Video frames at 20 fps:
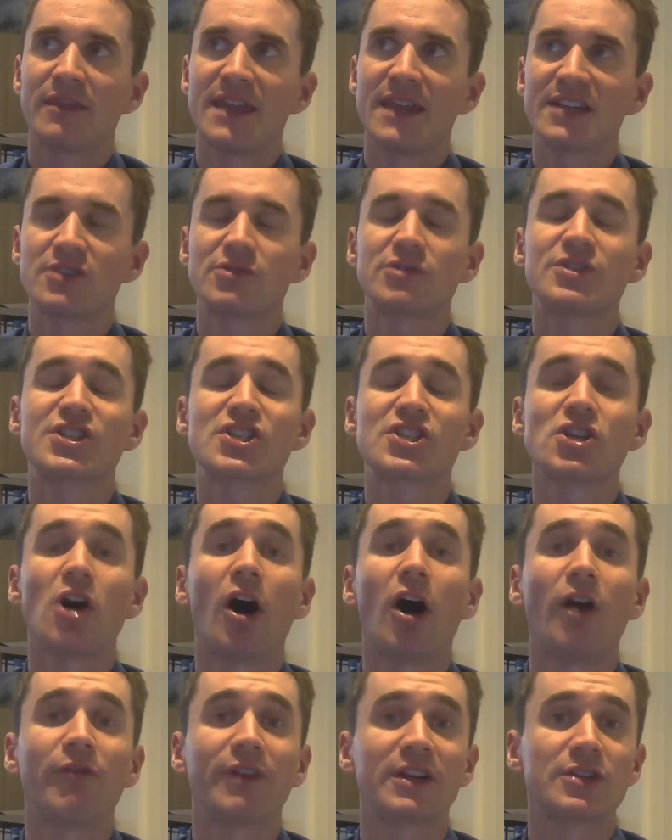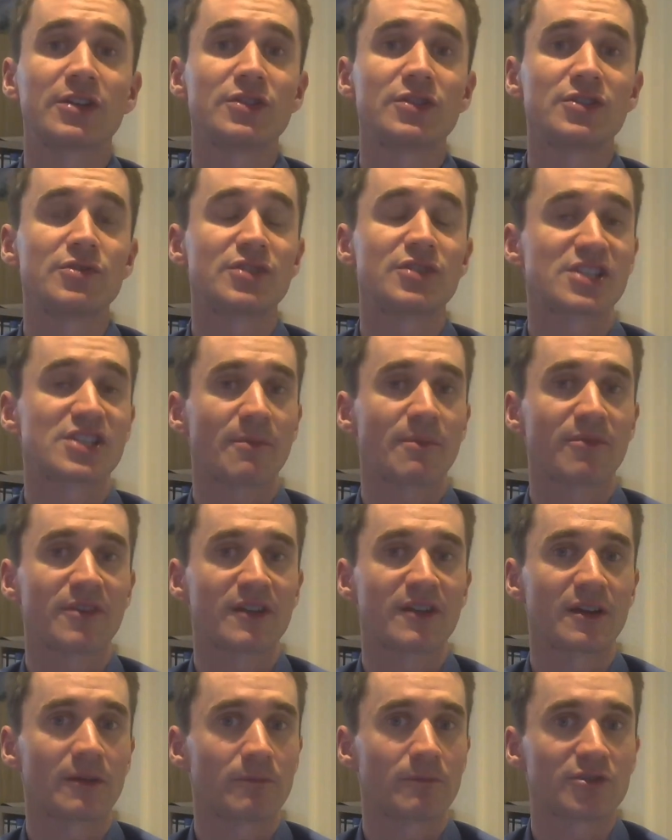could solve and could do
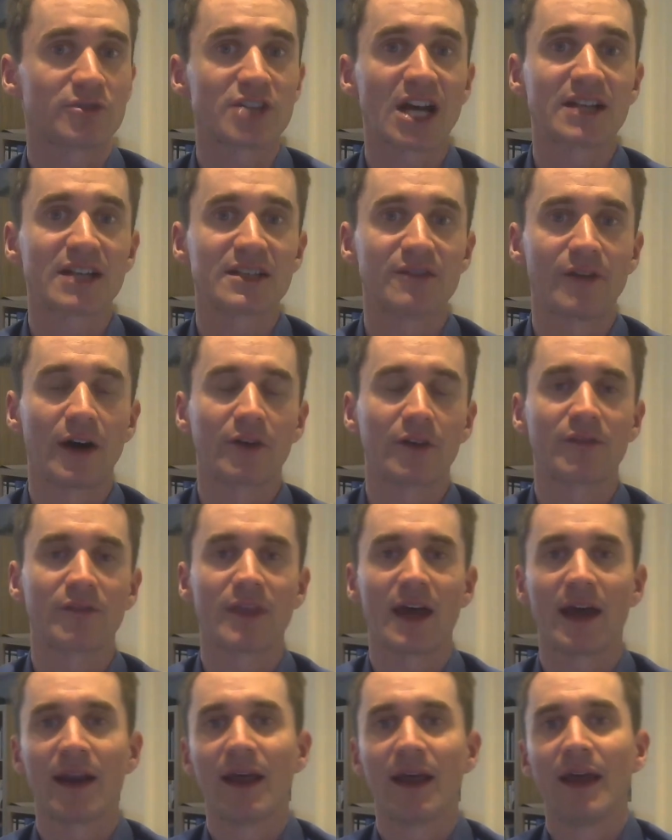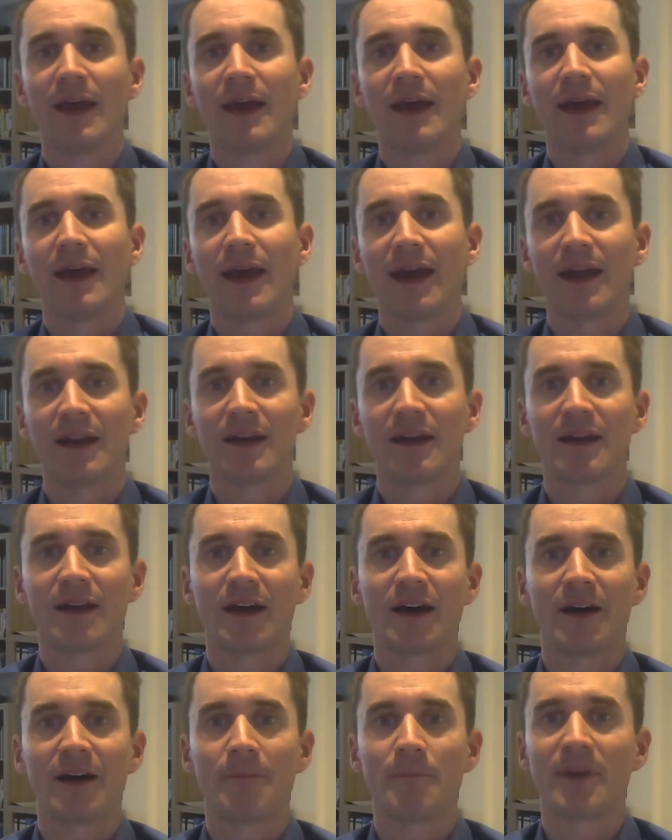something productive out of that. And
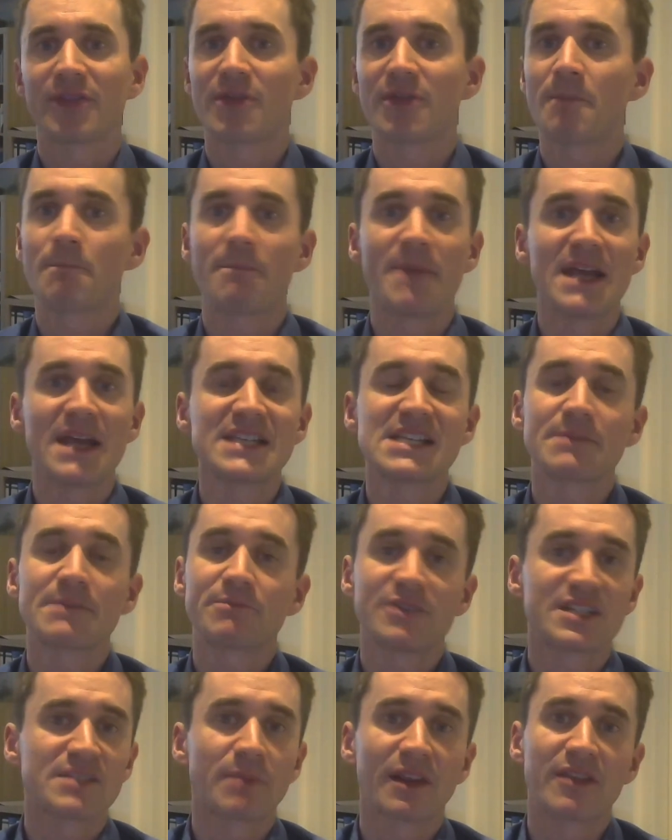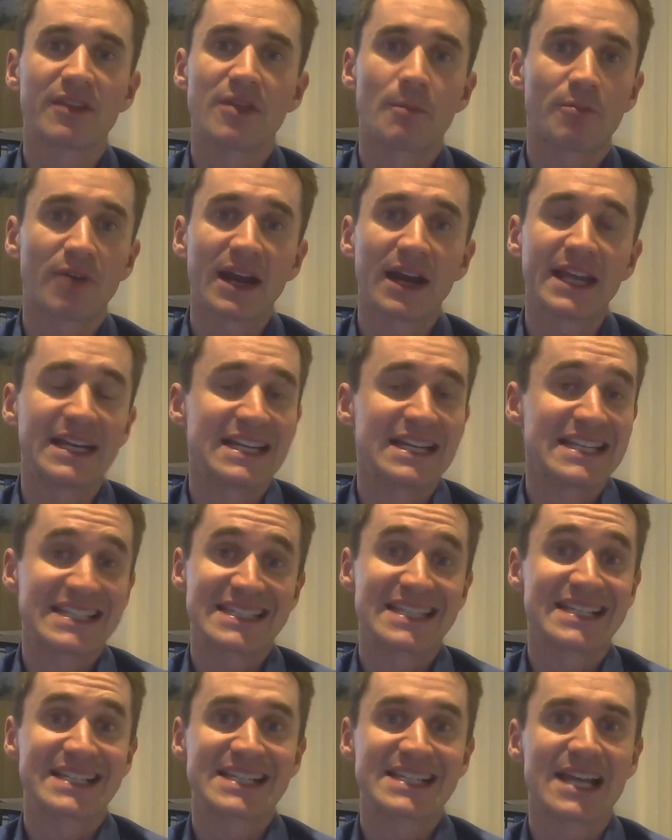but the basic principle in the brain is
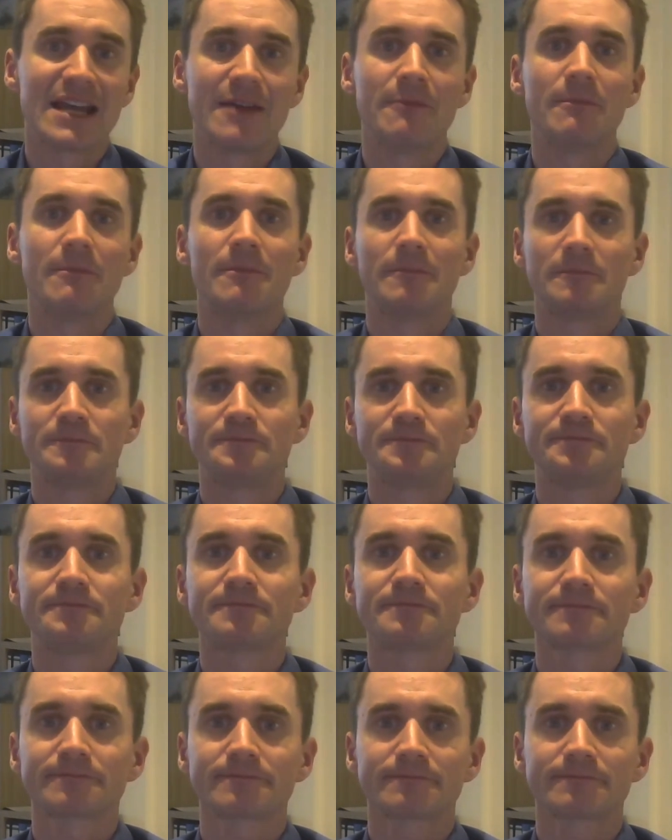the same. So